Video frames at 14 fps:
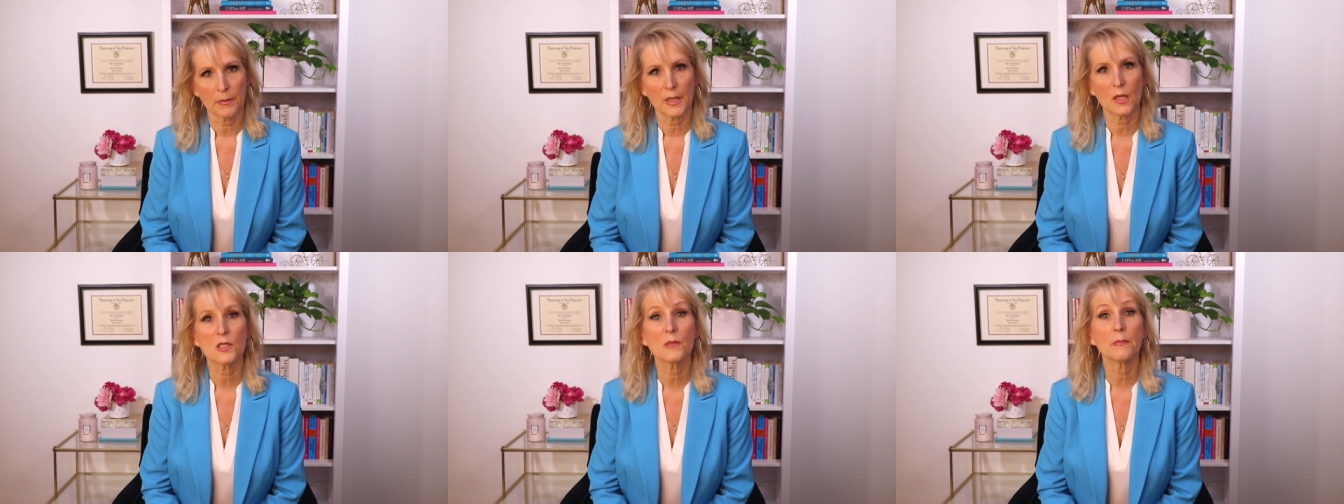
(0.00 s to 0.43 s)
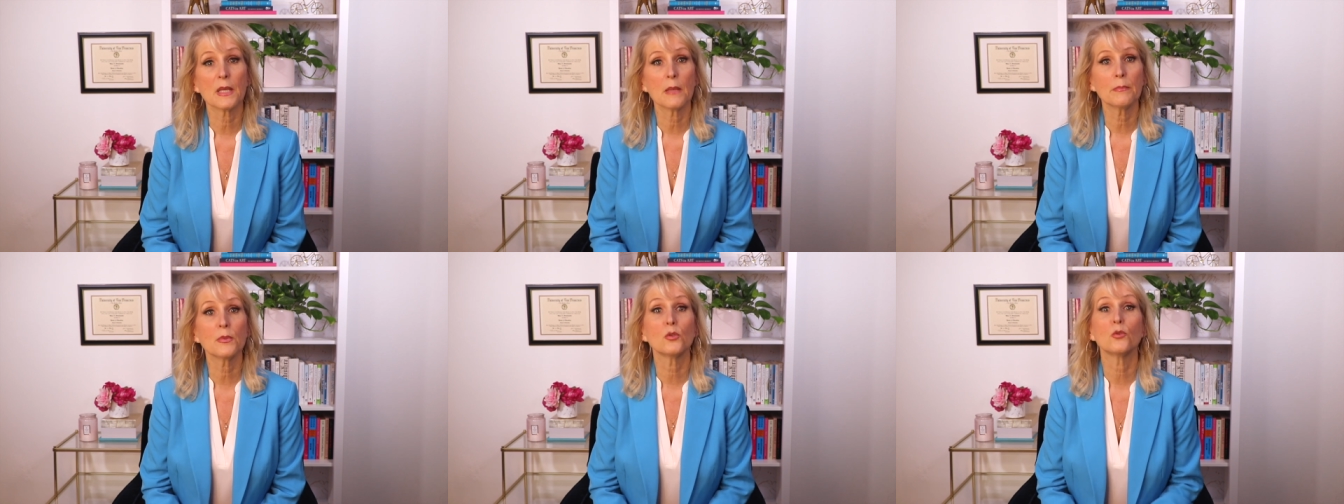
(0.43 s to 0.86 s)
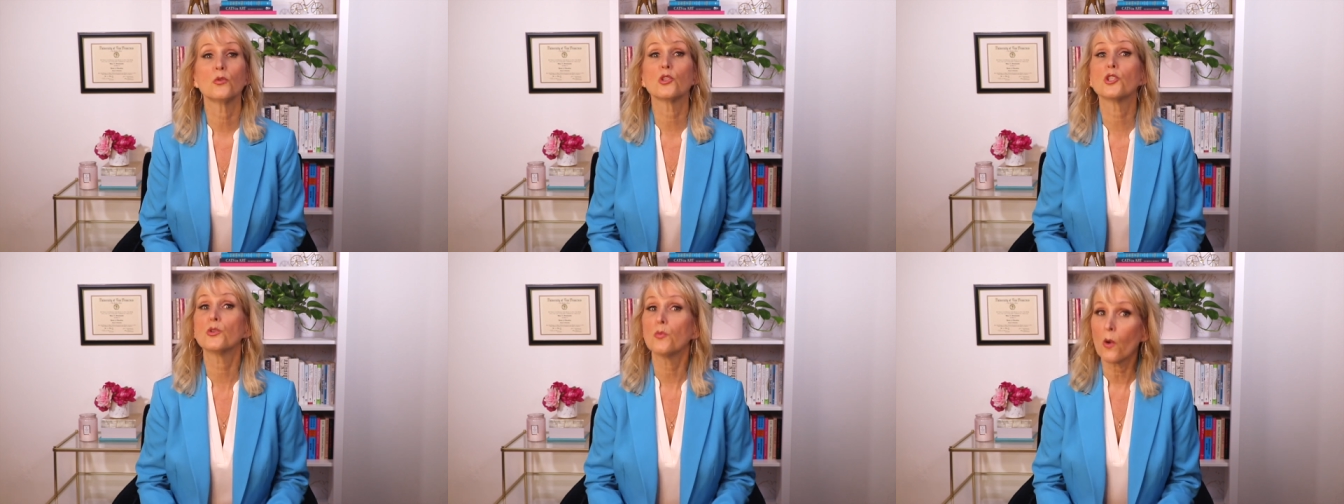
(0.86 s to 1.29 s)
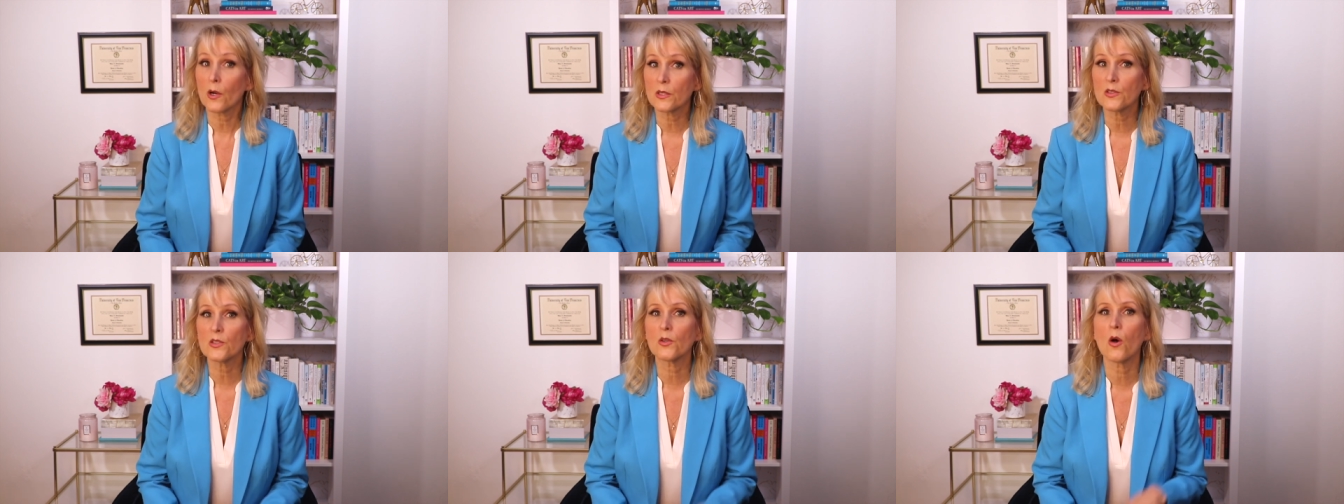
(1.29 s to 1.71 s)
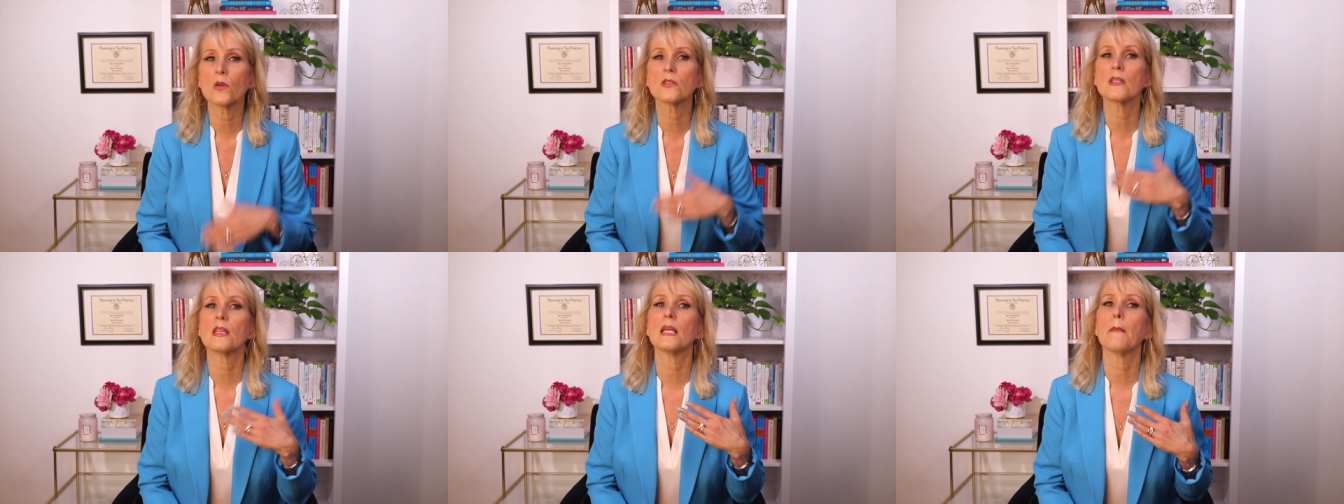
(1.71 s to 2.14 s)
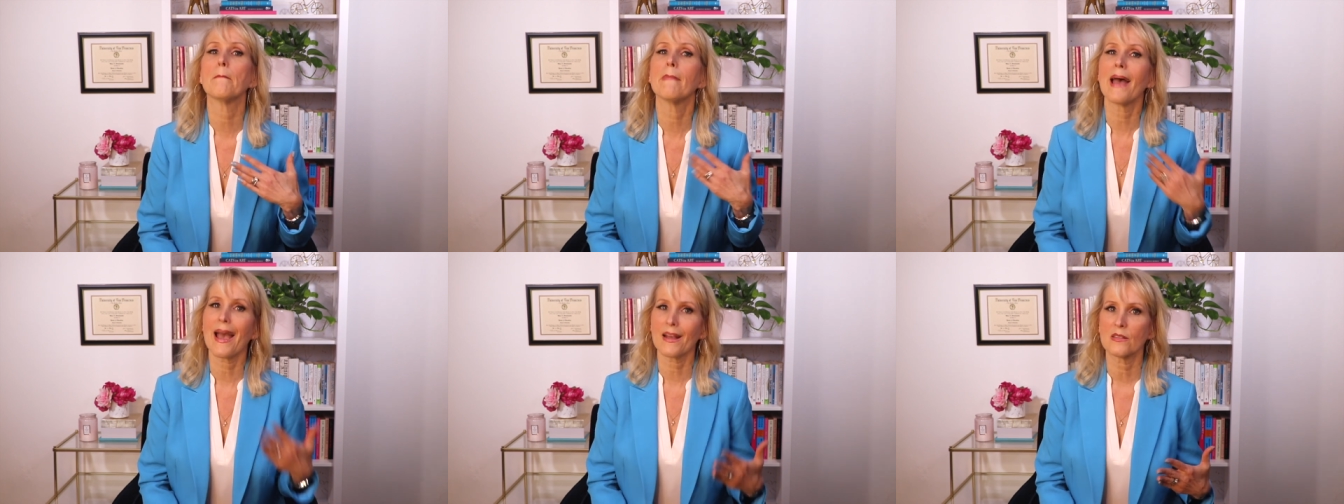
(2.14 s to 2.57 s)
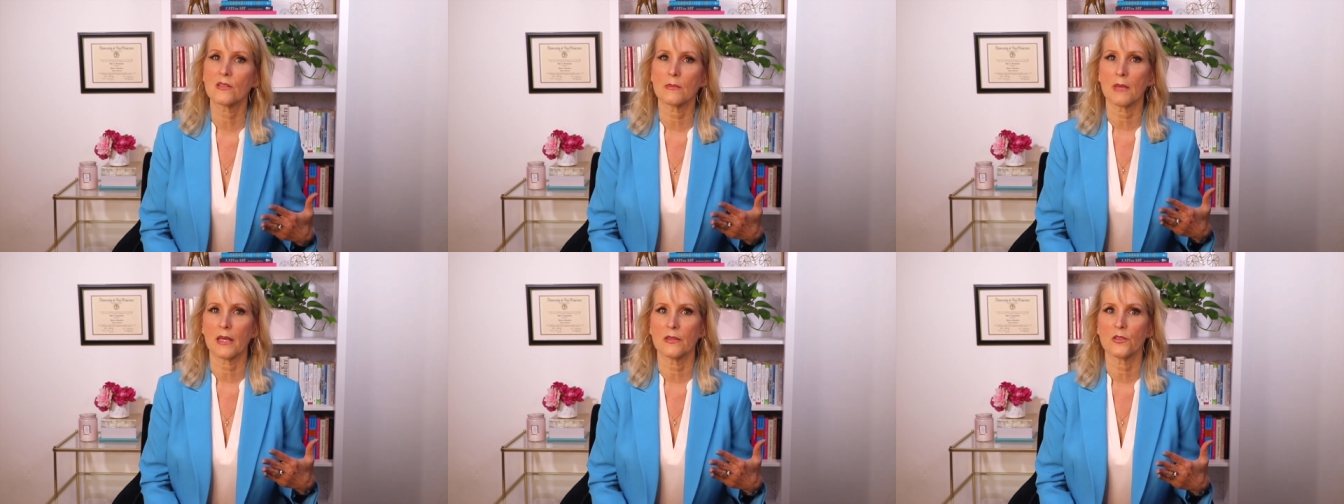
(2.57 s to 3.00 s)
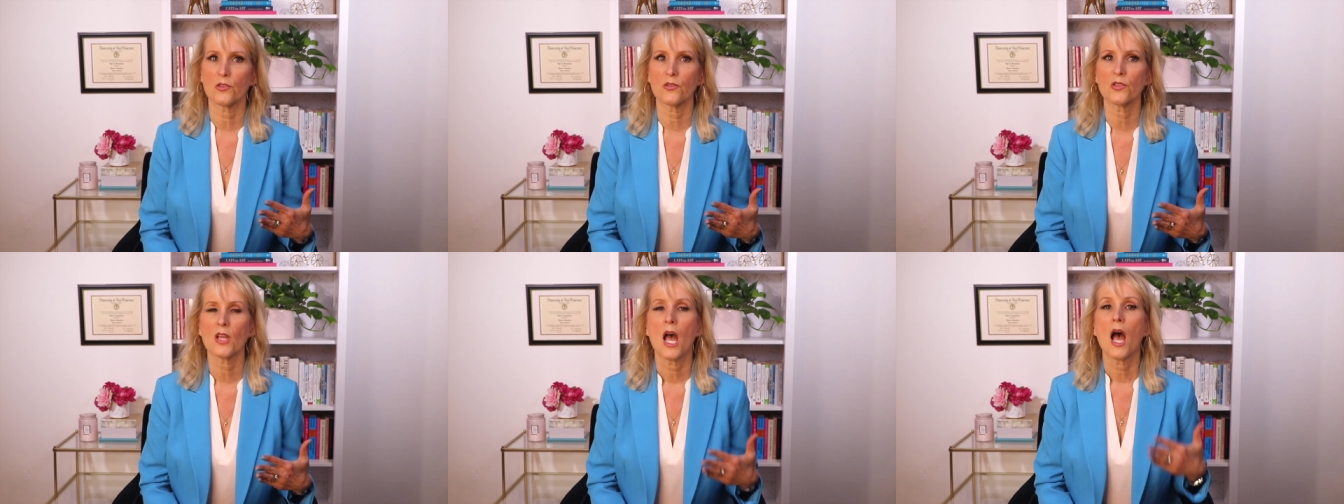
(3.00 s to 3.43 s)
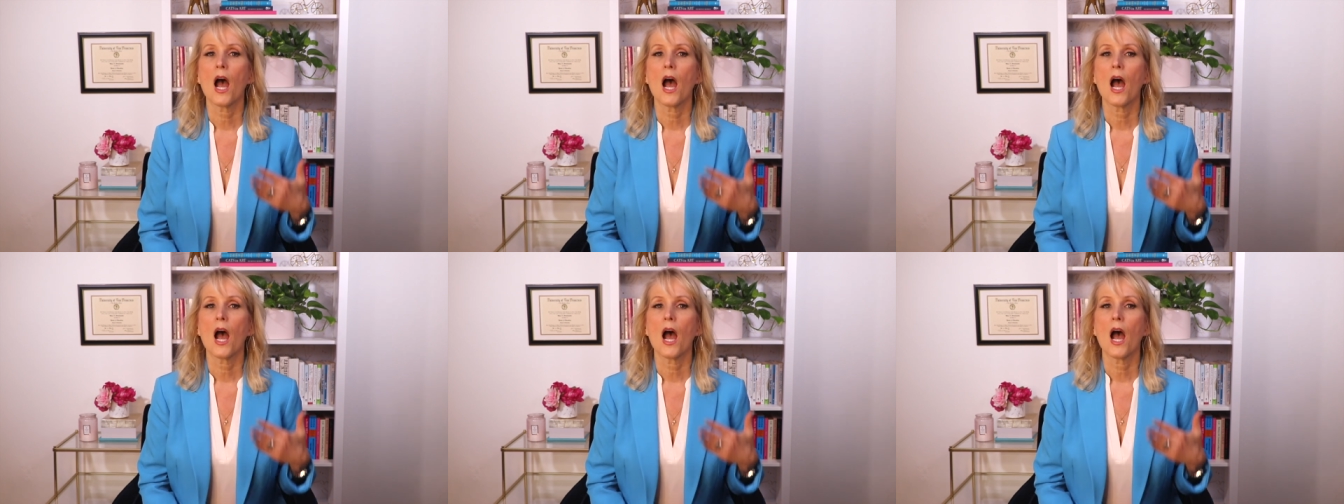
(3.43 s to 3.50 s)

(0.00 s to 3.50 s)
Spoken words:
because people who Schwartz calls the maximizers